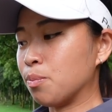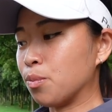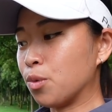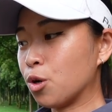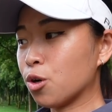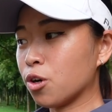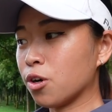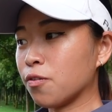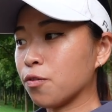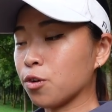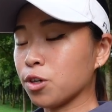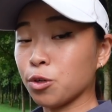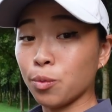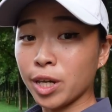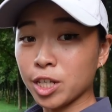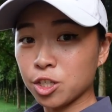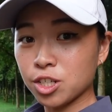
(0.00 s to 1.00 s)
more for
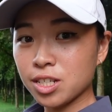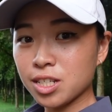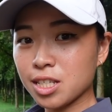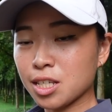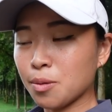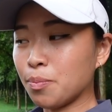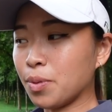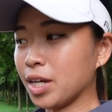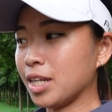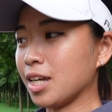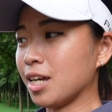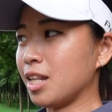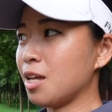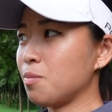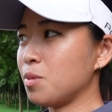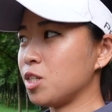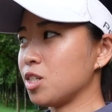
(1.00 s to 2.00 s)
the wedges, but yeah,
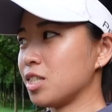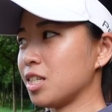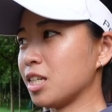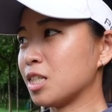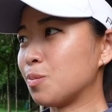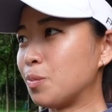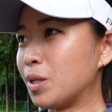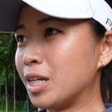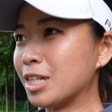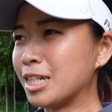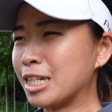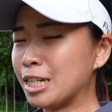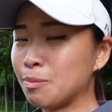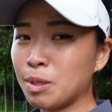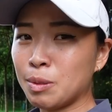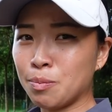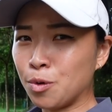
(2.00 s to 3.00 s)
let me just explain a
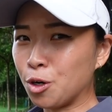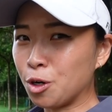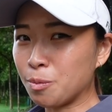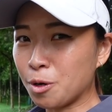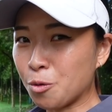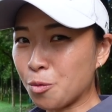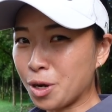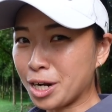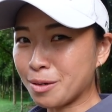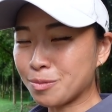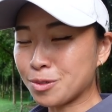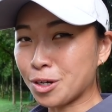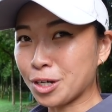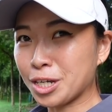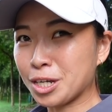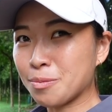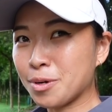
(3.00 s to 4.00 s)
little bit more about what I'm
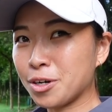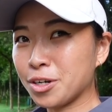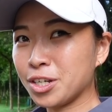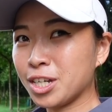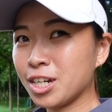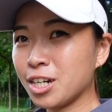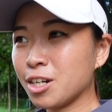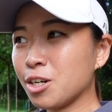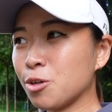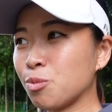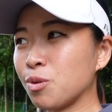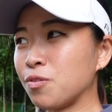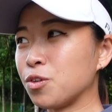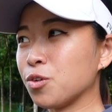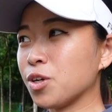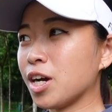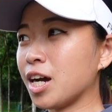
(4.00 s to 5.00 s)
talking about here
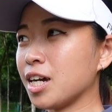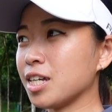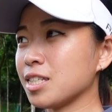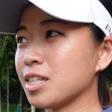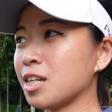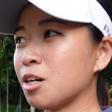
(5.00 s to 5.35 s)
with you guys.